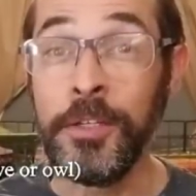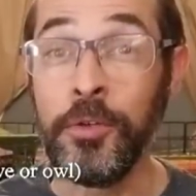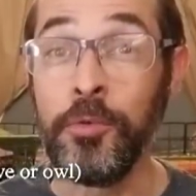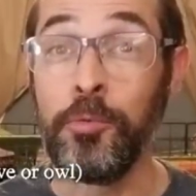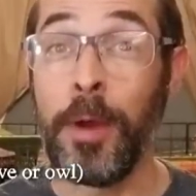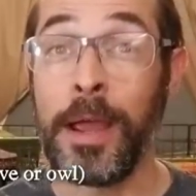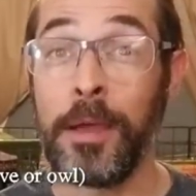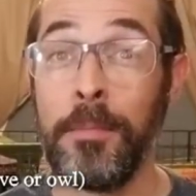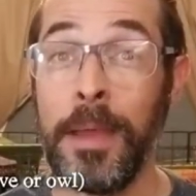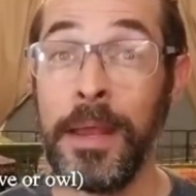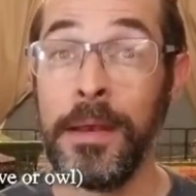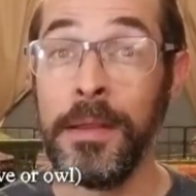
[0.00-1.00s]
do
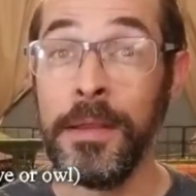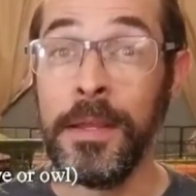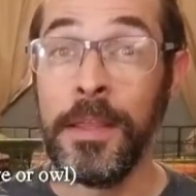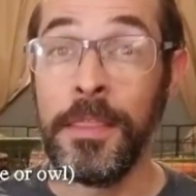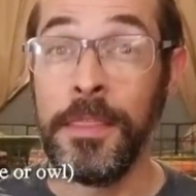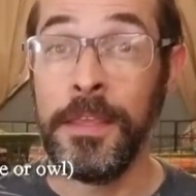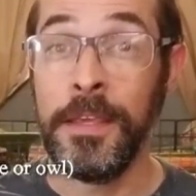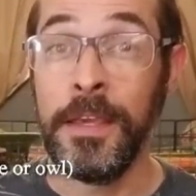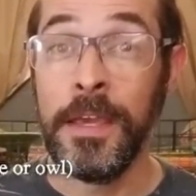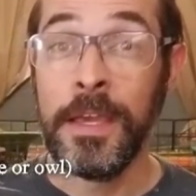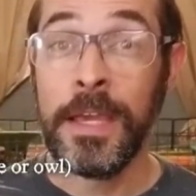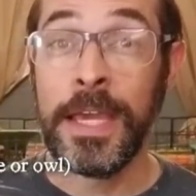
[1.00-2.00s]
recommend the
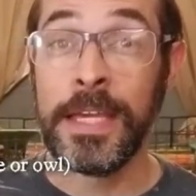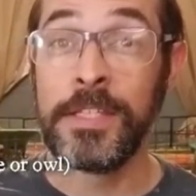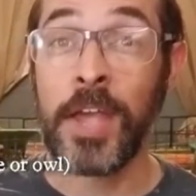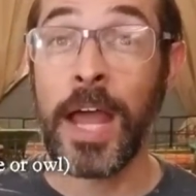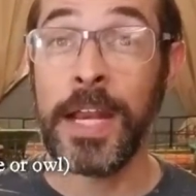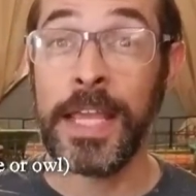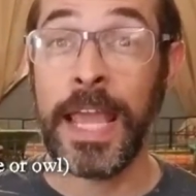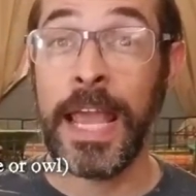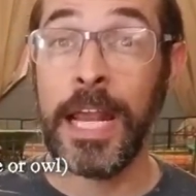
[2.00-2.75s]
Exotic